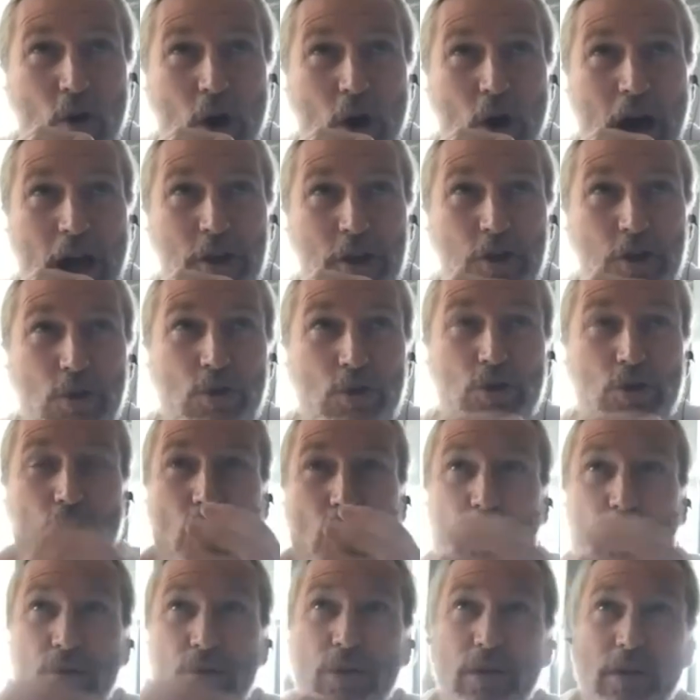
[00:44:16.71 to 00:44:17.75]
and you
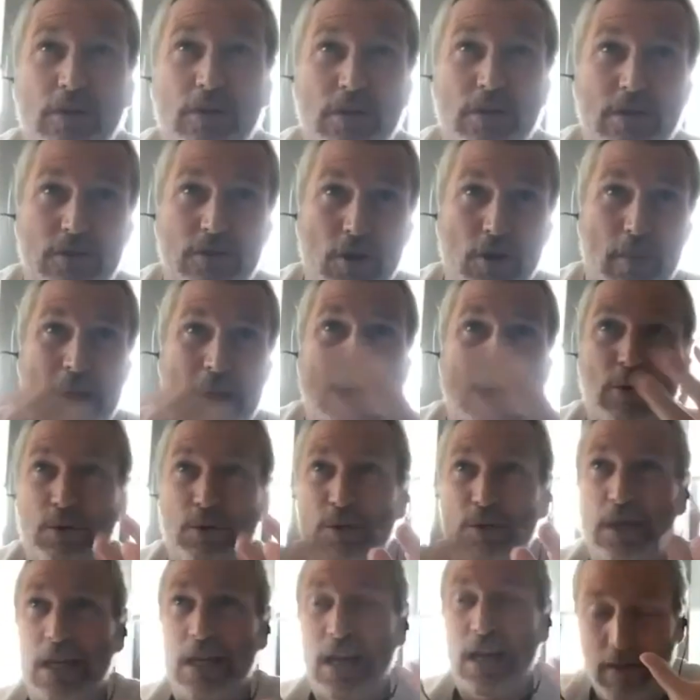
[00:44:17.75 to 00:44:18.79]
sold some
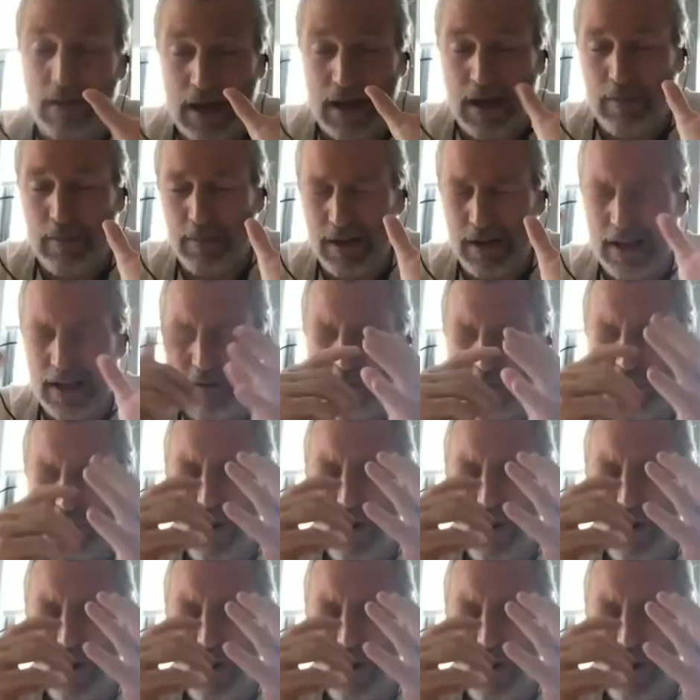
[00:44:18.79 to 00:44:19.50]
equity in it, I believe.